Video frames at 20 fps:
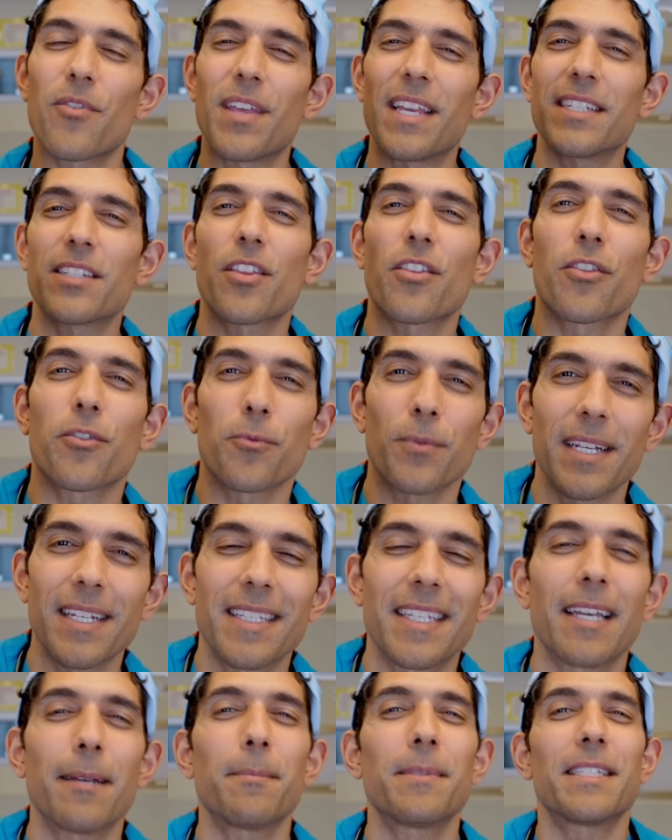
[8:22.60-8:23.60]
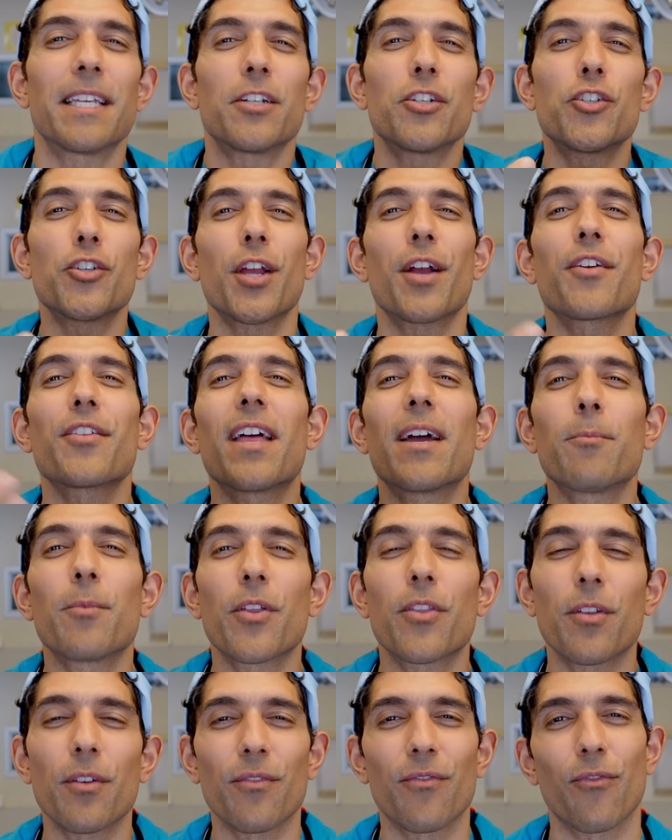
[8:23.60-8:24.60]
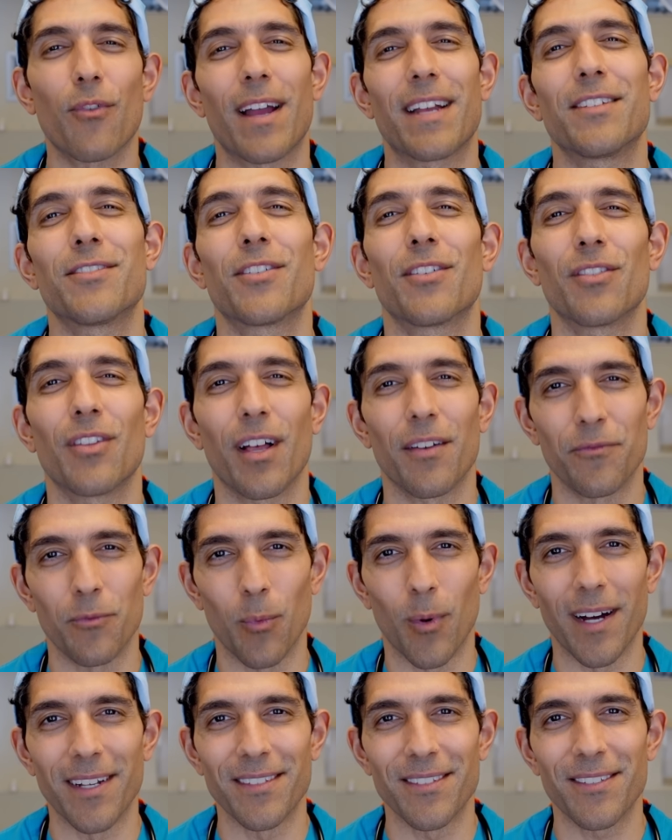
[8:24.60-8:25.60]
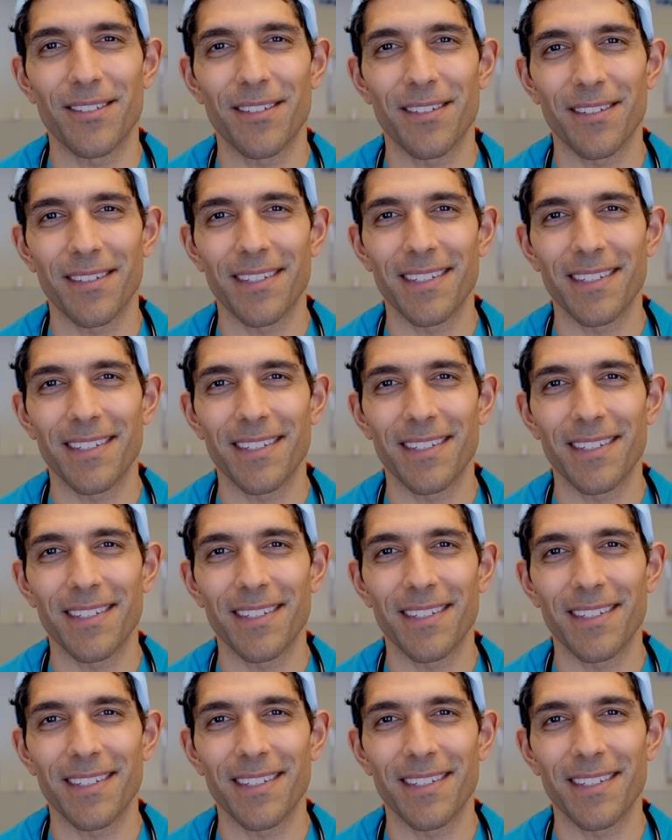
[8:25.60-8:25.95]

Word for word: these three tips and share them with your friends and loved ones.